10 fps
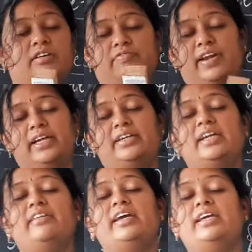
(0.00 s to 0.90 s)

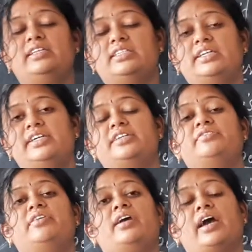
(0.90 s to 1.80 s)
reflected ray, incident
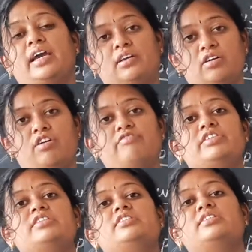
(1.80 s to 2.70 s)
ray, angle of
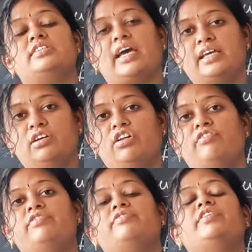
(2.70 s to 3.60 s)
incidence, angle
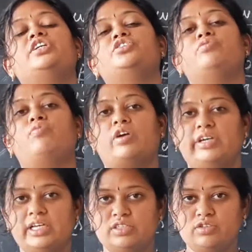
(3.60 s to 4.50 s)
of reflection, what
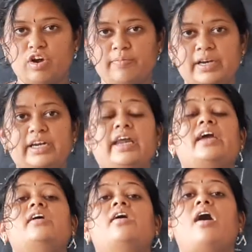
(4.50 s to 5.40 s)
is normal ray,
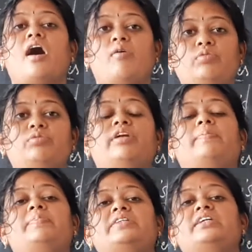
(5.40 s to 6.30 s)
how to
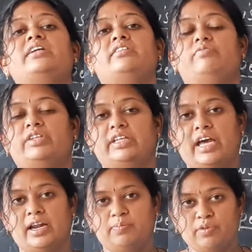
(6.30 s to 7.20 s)
represent it with the
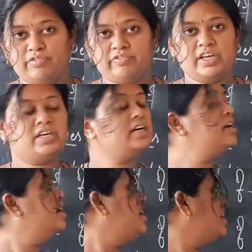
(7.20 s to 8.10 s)
help of figure.
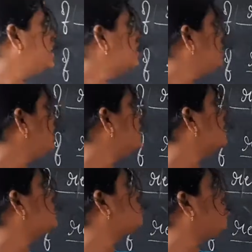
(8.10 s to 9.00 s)
Next we
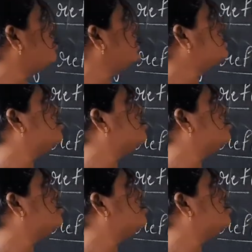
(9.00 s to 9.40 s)
discussed what is